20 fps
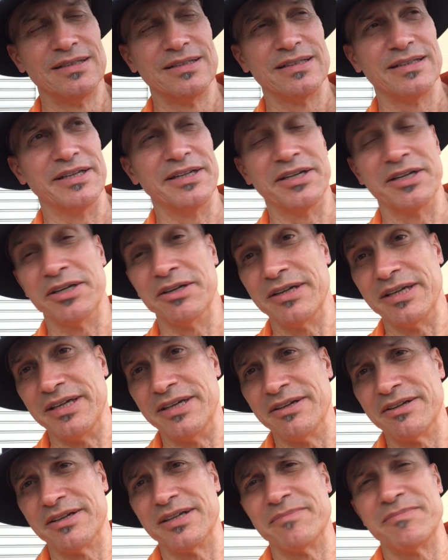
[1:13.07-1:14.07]
in a hurry.
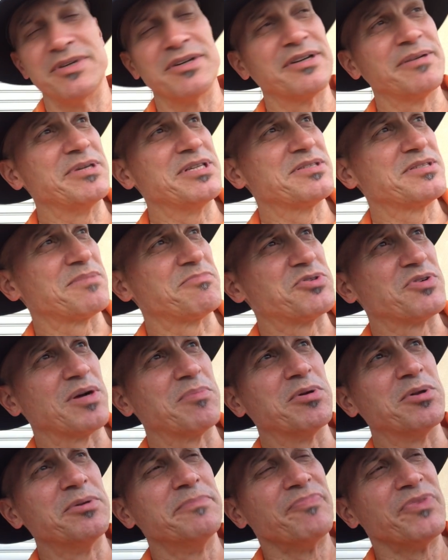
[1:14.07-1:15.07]
You're going to be in some
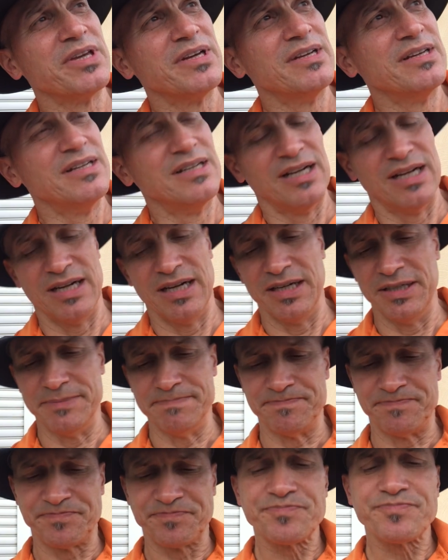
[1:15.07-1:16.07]
trouble.
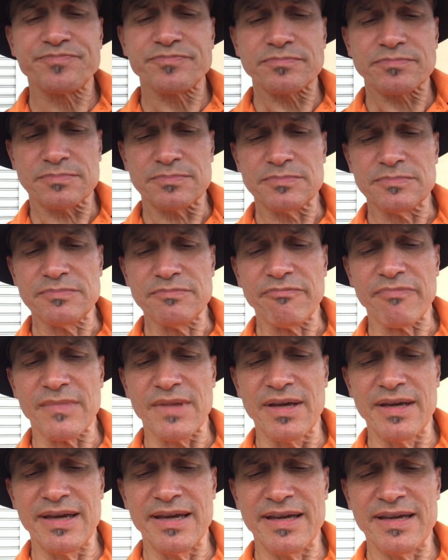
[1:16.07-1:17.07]

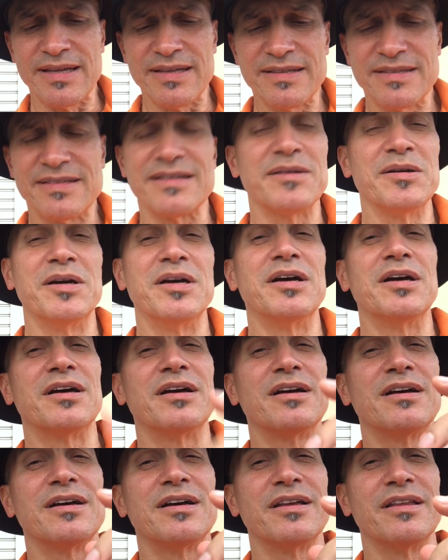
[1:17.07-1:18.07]
And
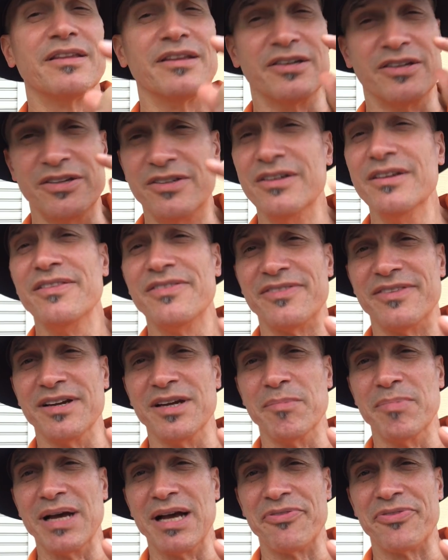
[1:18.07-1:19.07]
the good thing
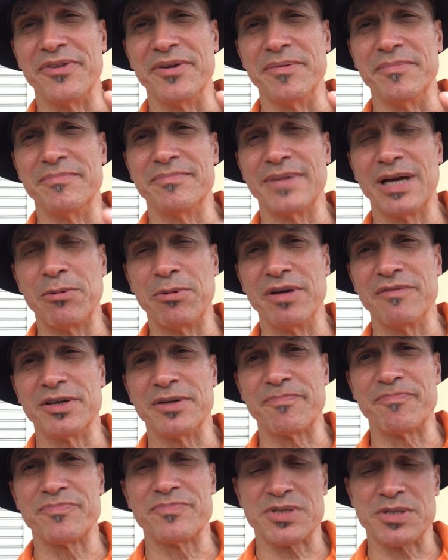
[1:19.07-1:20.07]
about them,
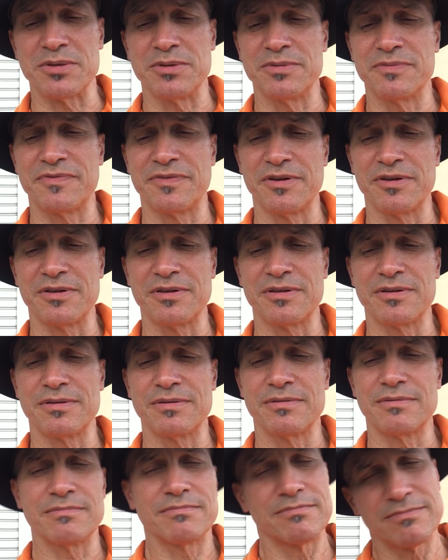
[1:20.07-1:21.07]
however, so
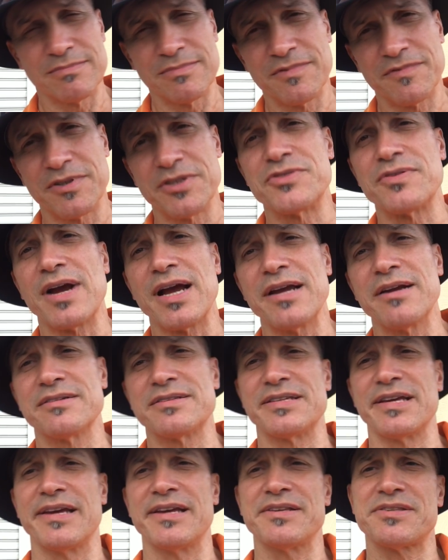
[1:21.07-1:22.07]
for drier
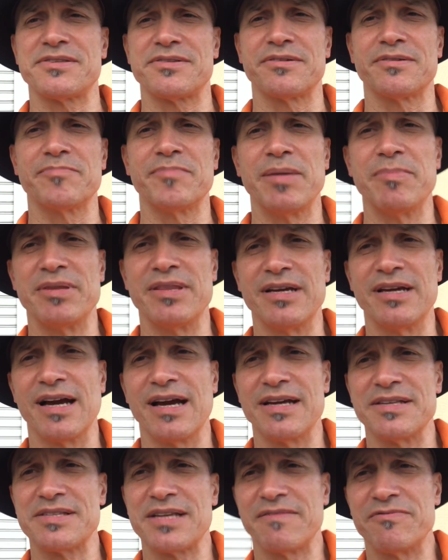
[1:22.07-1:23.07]
tastes, or maybe the
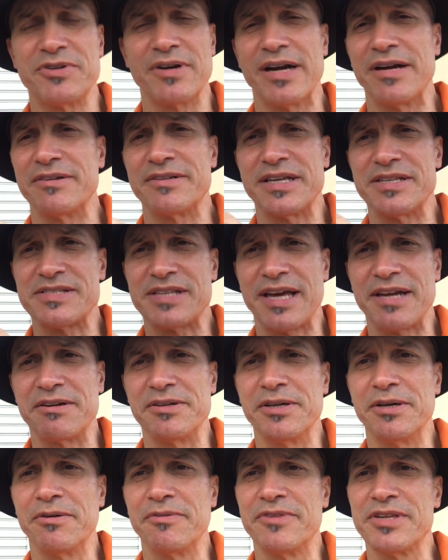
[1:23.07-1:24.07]
guys have drier tastes, I don't
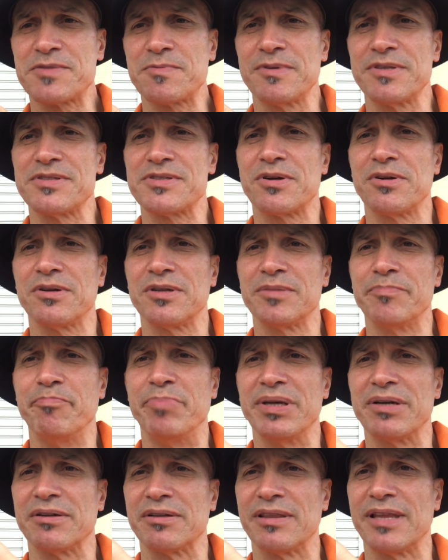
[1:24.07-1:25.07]
know. This one's called
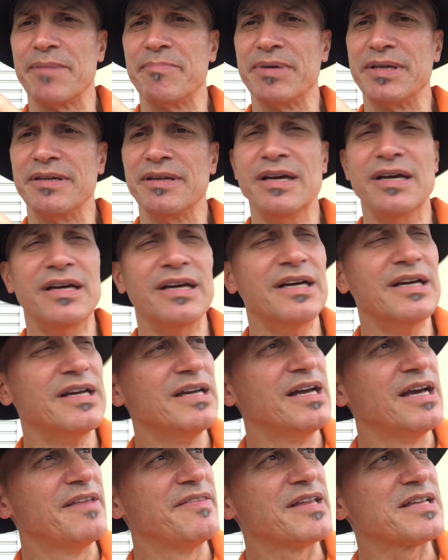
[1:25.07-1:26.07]
bitter lemon,
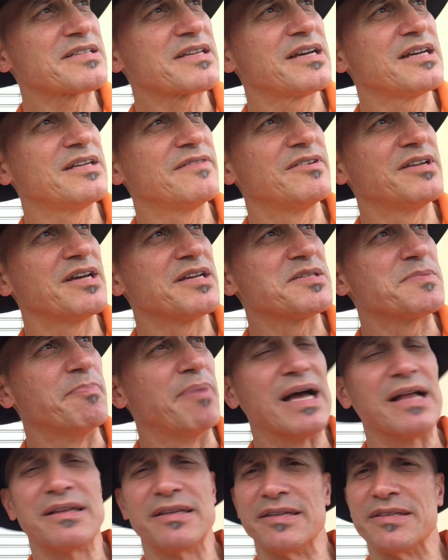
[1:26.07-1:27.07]
and that's kind of a nice
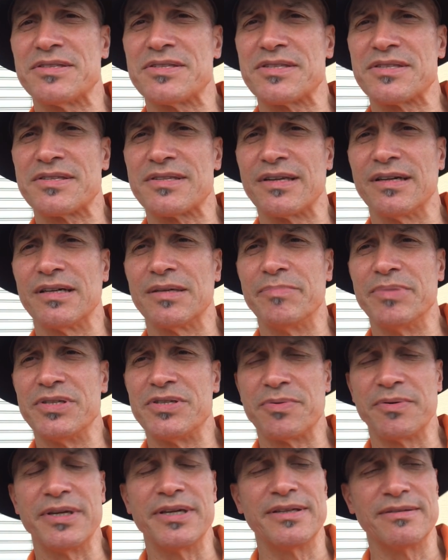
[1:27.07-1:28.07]
balance
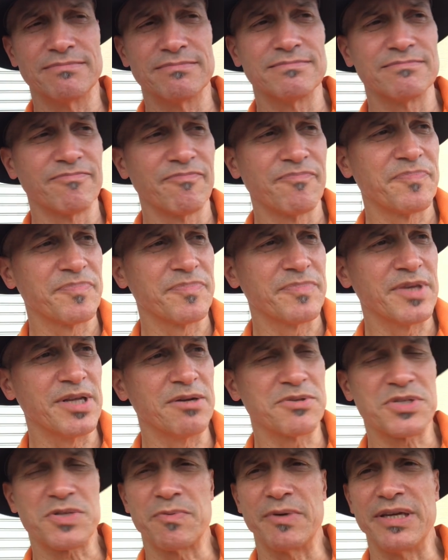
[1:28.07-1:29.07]
between, you
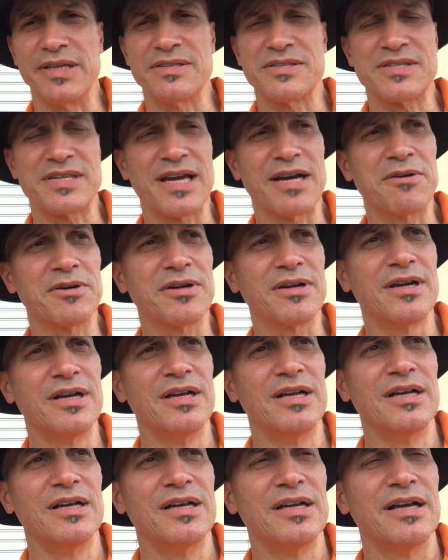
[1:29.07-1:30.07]
know, sweet and sour.
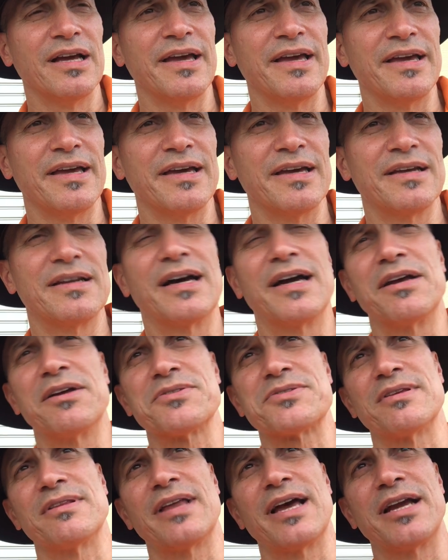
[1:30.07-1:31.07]
And I
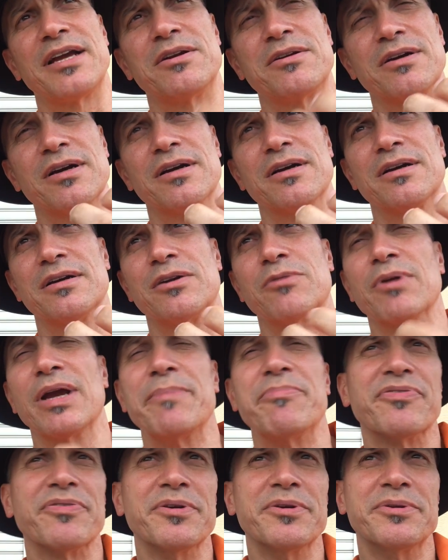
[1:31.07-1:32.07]
also like
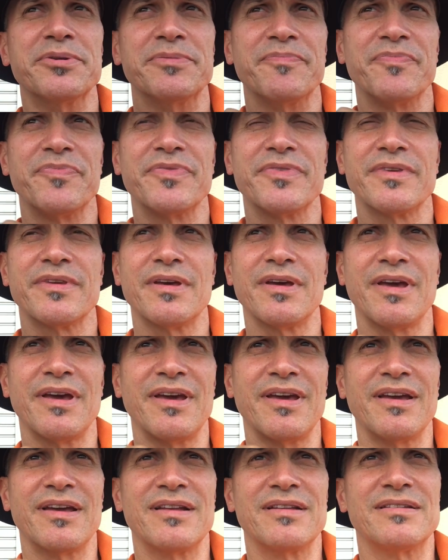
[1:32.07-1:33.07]
grapefruit,
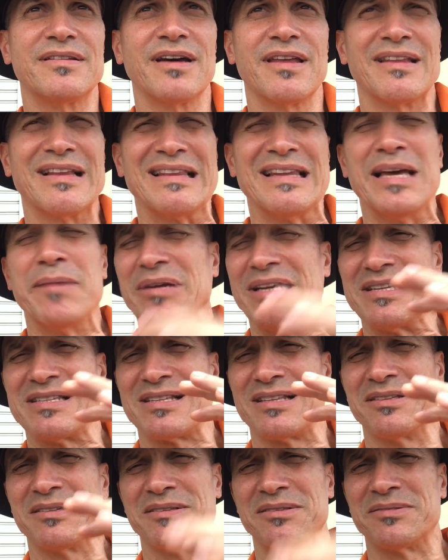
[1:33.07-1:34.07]
and the lemon is a
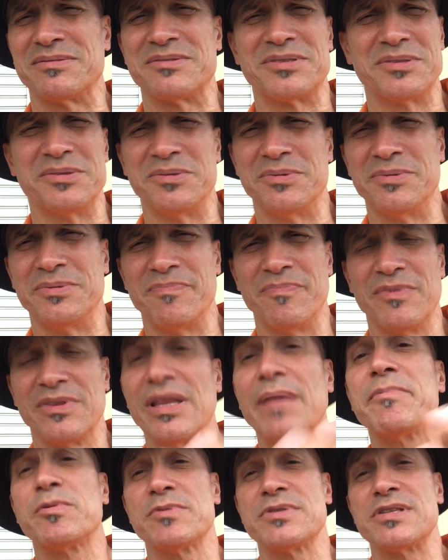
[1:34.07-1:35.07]
little too,
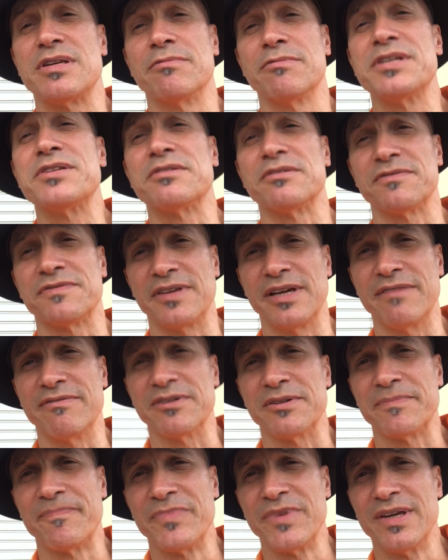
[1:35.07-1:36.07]
lemon was the original
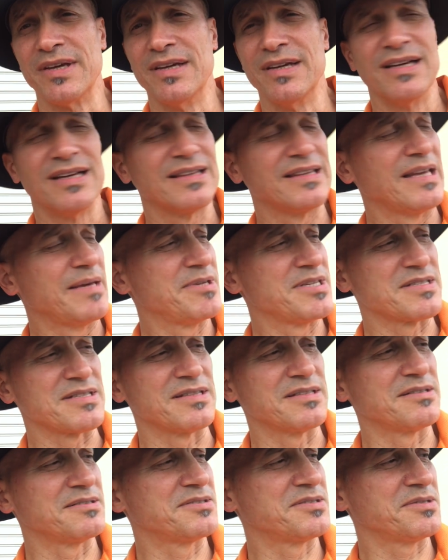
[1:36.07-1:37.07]
flavor. Lemon is a
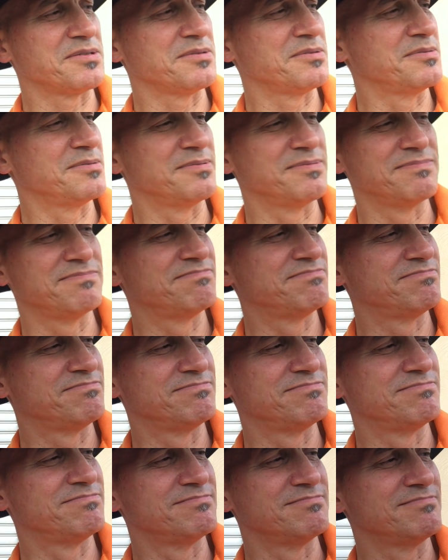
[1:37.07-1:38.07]
little too
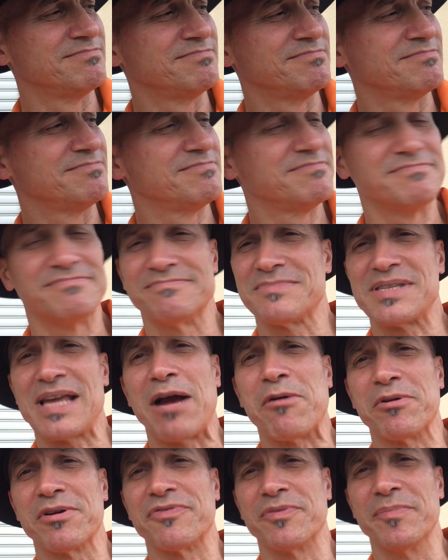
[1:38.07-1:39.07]

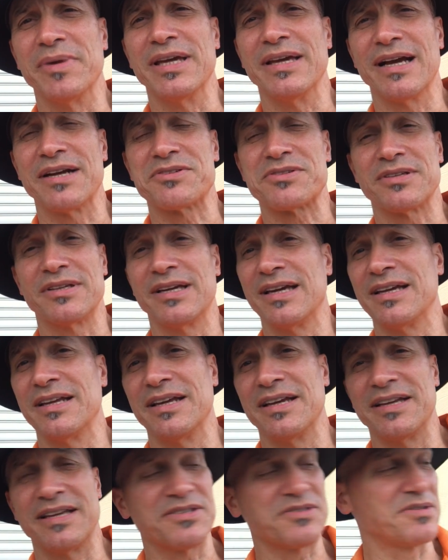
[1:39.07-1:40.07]
sour for me, actually.
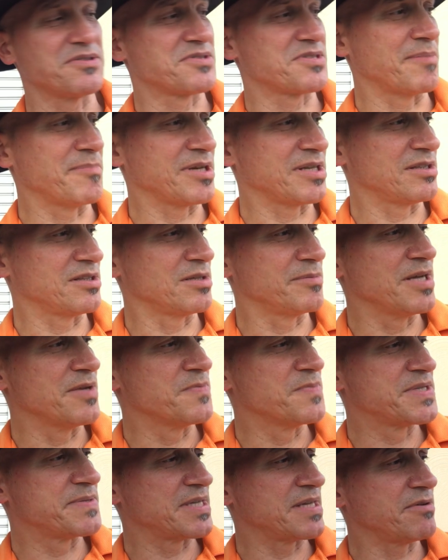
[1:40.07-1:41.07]
It gets your stomach a little
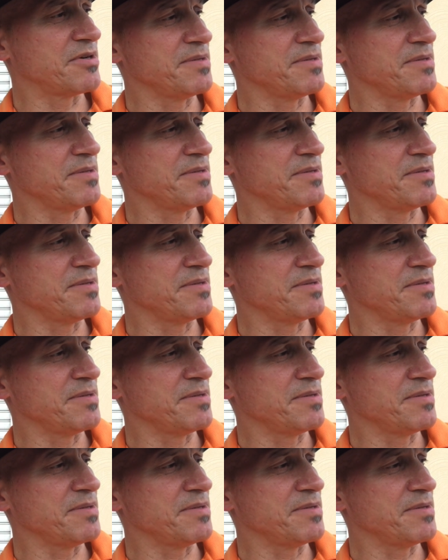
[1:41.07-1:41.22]
bit.